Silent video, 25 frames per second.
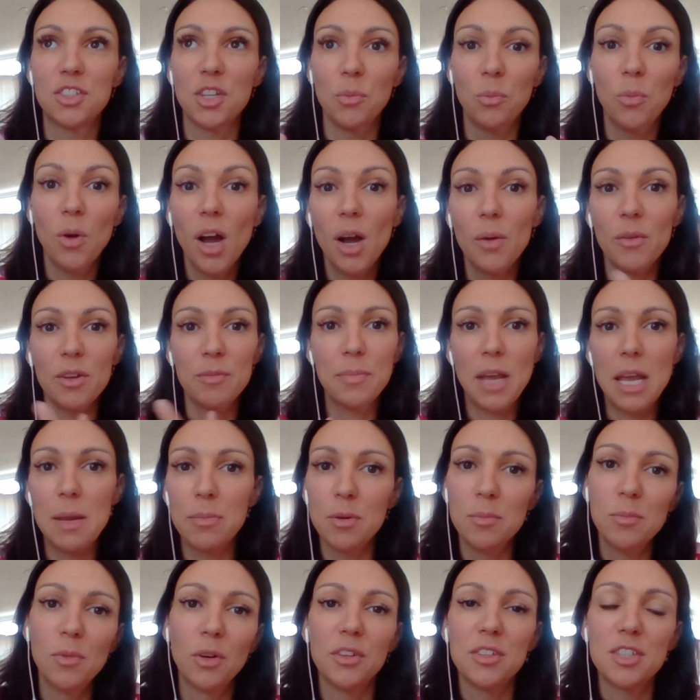to work with
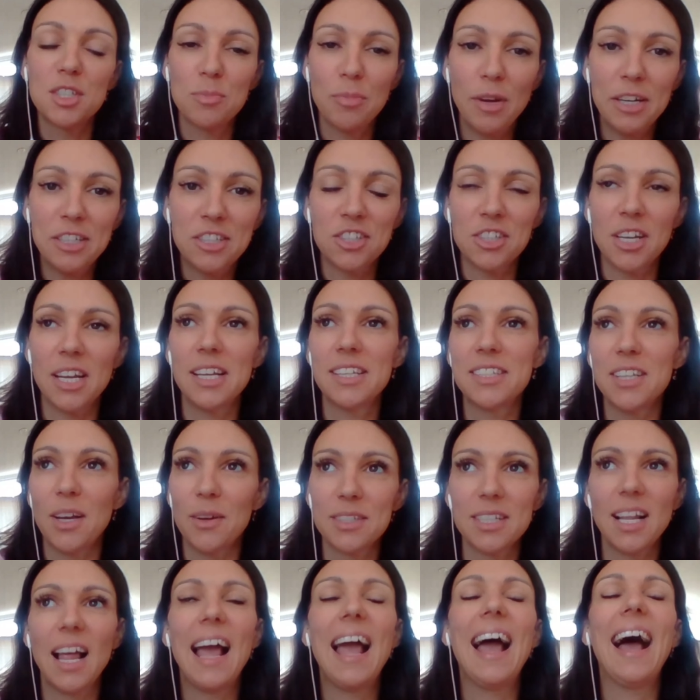people more than spreadsheets, I
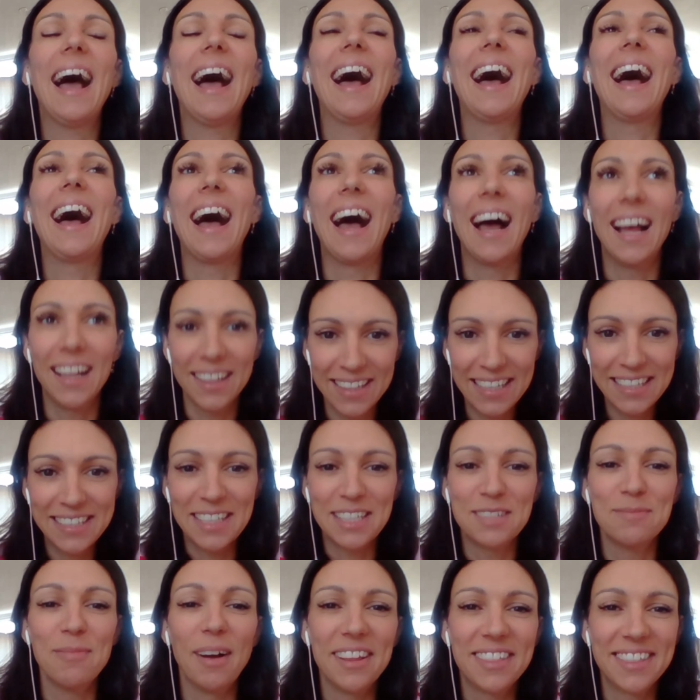was like, ah,
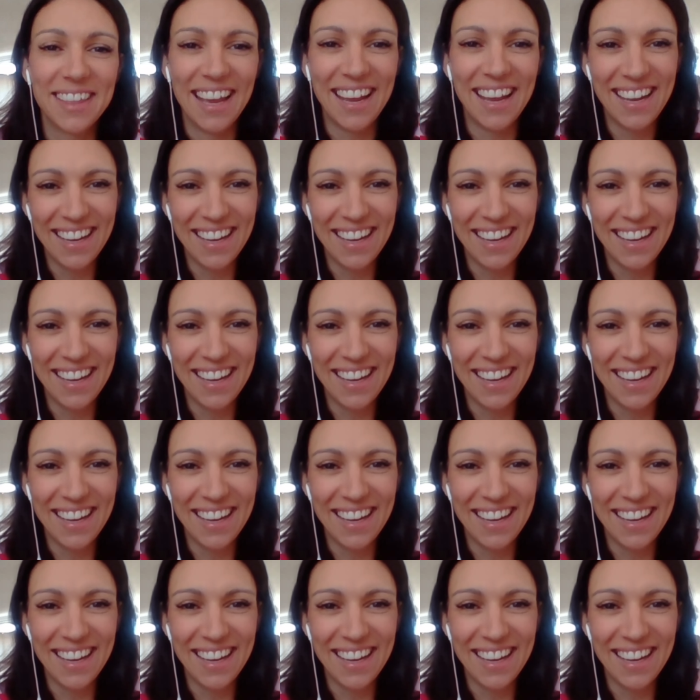this is my thing.